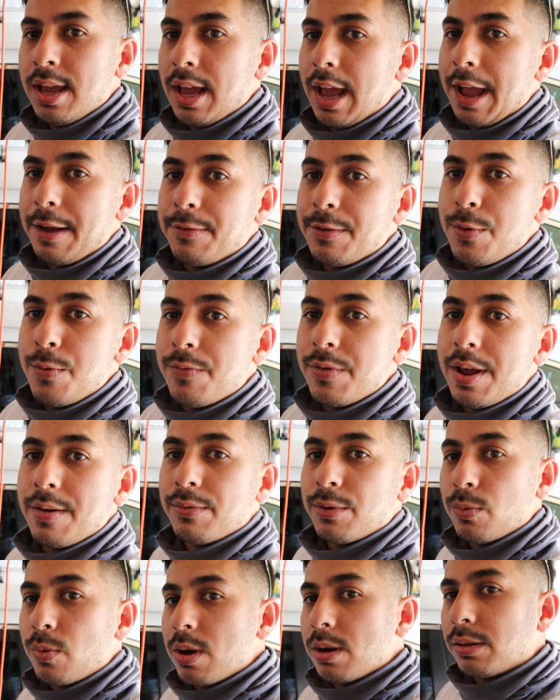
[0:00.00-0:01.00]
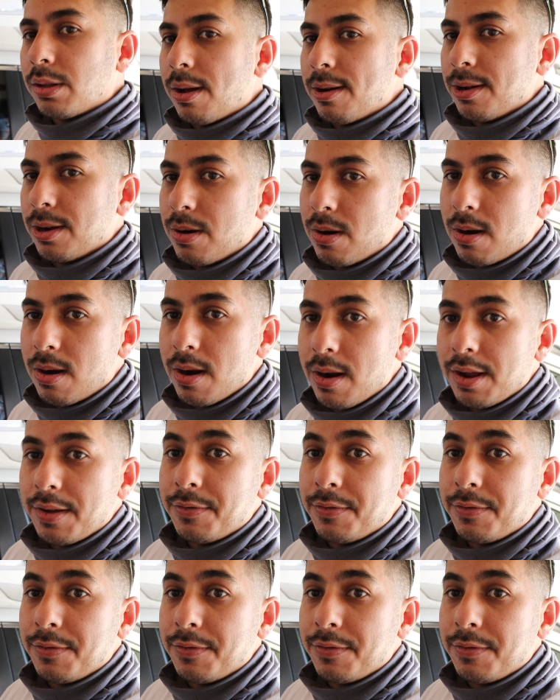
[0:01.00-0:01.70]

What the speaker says: if you've never worked on a car,